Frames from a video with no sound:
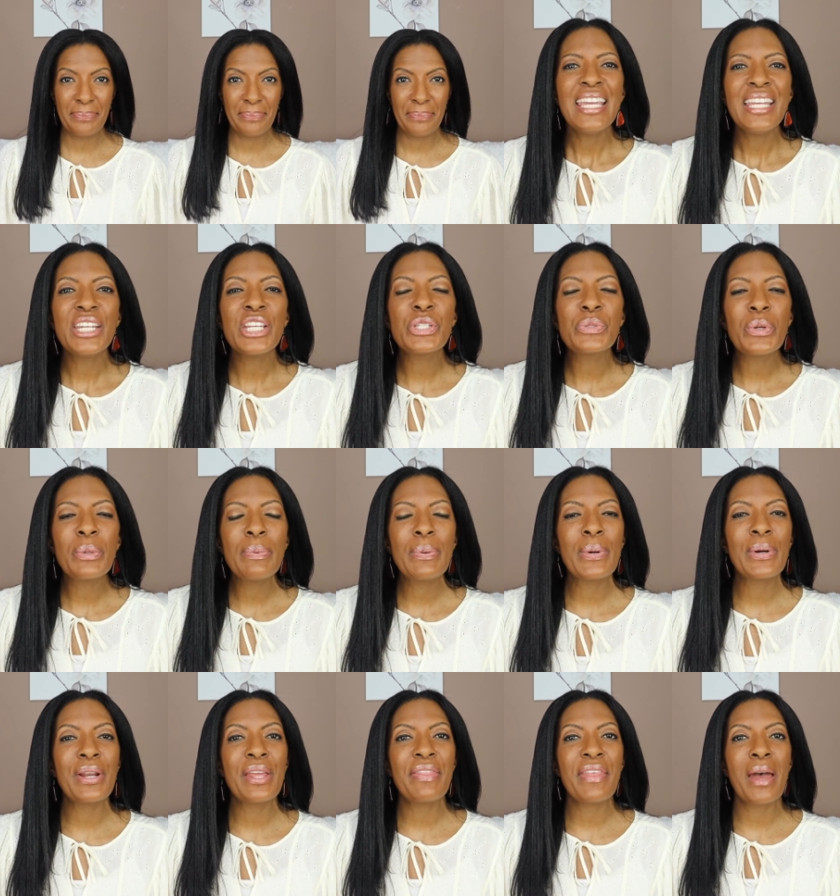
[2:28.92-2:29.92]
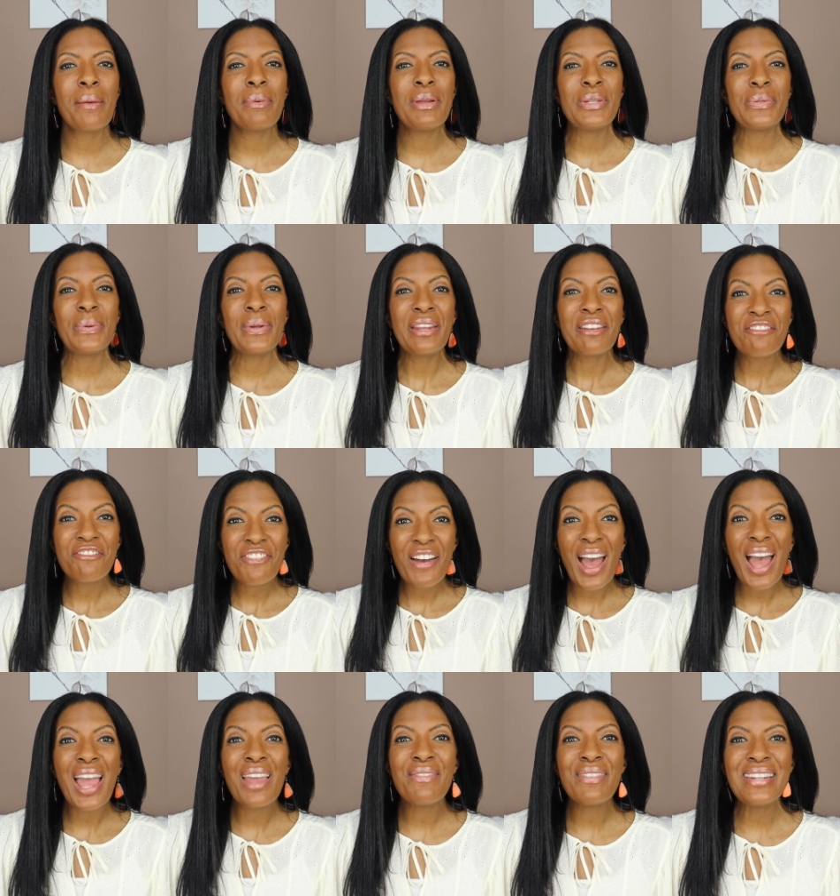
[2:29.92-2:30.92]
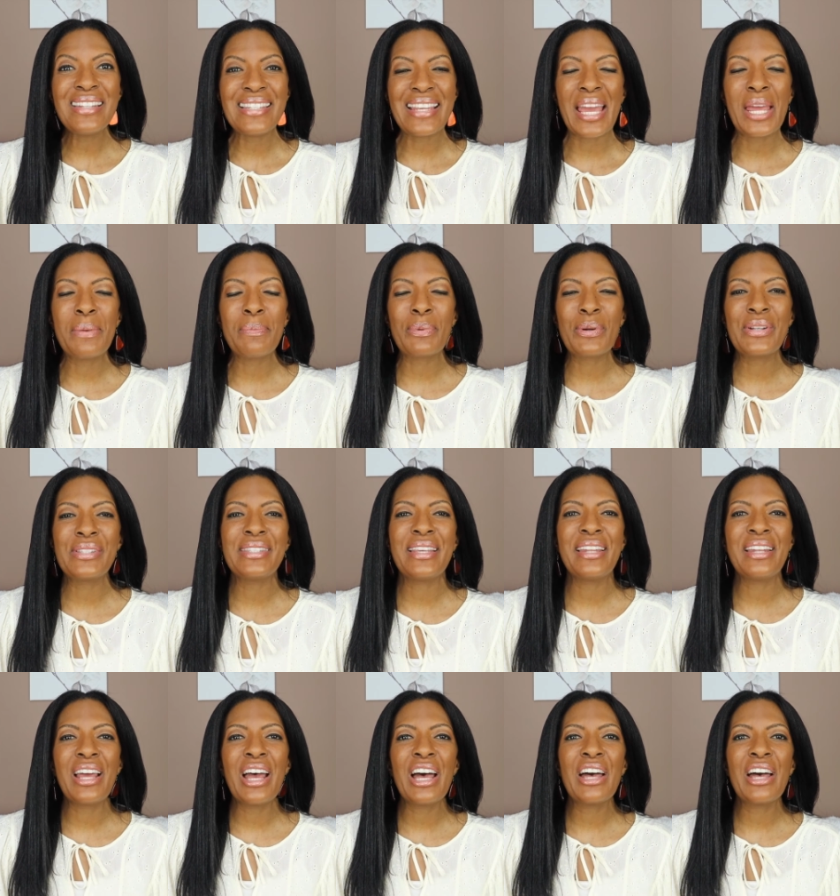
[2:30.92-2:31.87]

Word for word: It is reported that between five and ten percent